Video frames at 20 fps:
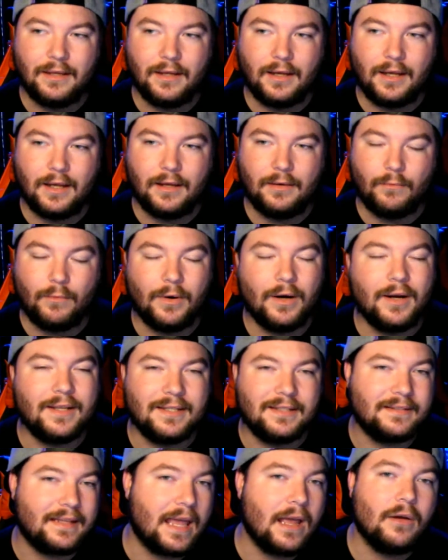where his
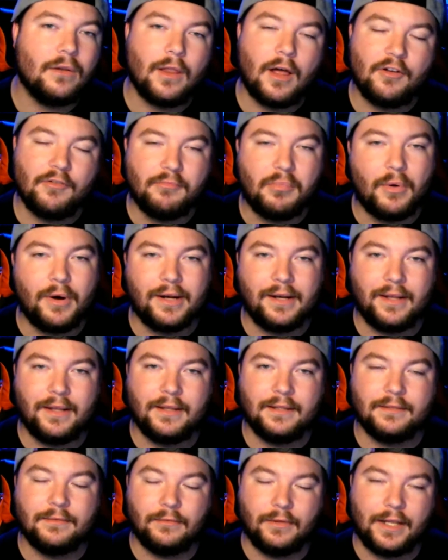scale off point
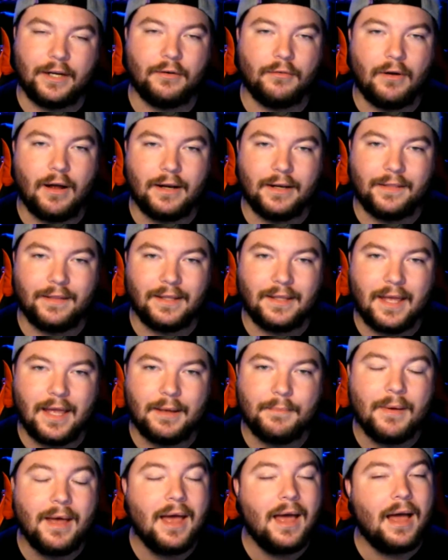is later on in the game.
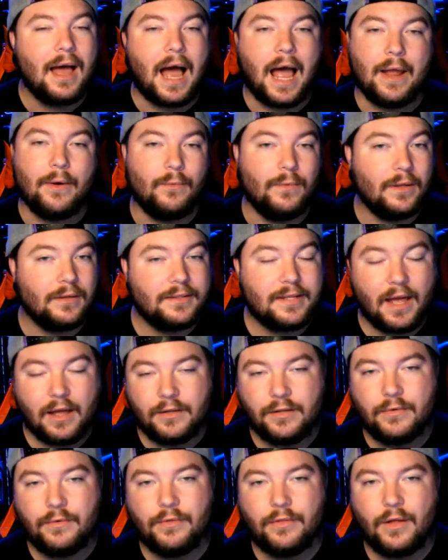I will tell
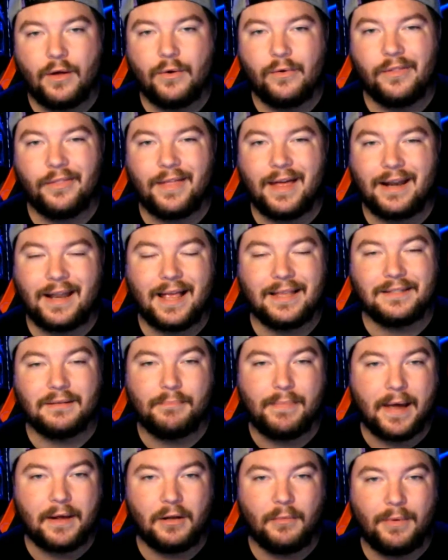you though that as a
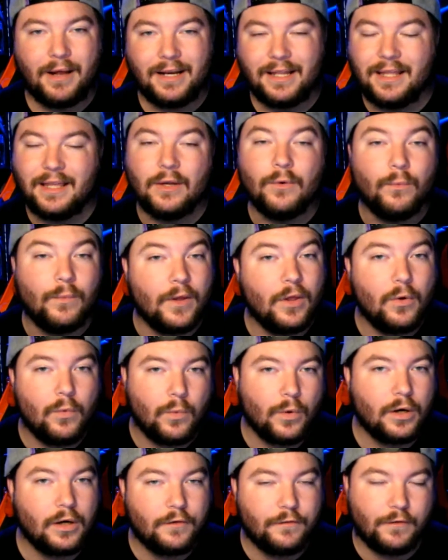battle buddy, he will
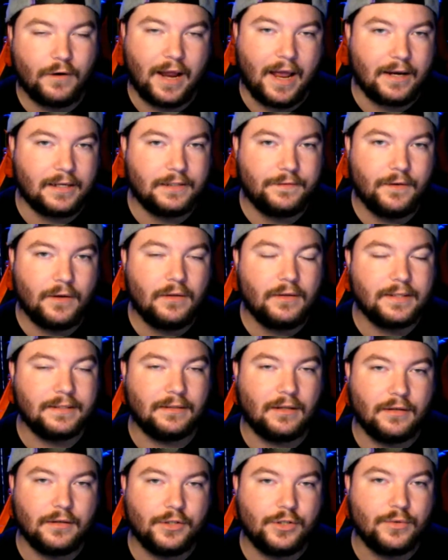work for exfil as
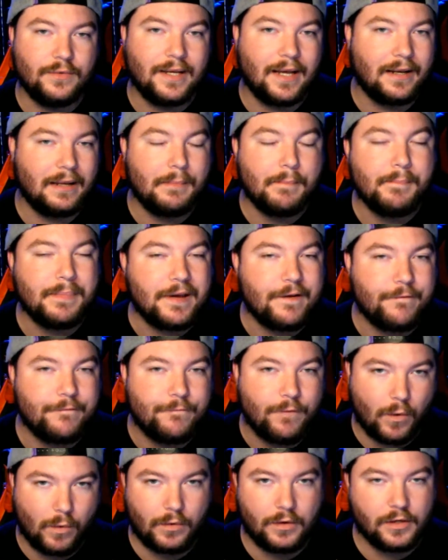long as you get him
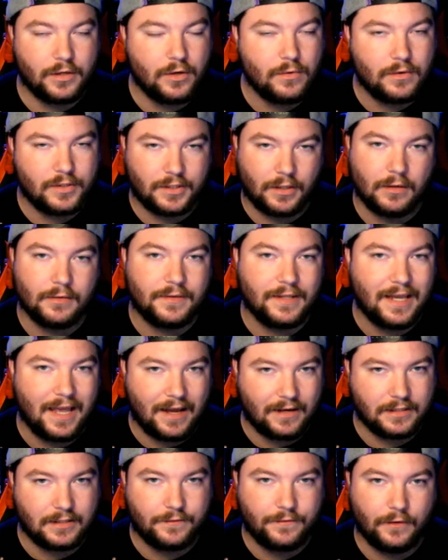before you start the
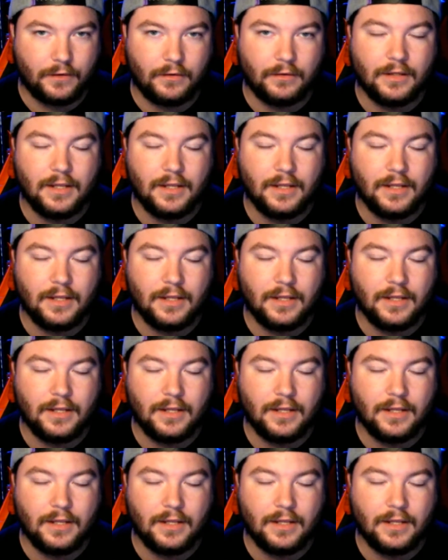exfil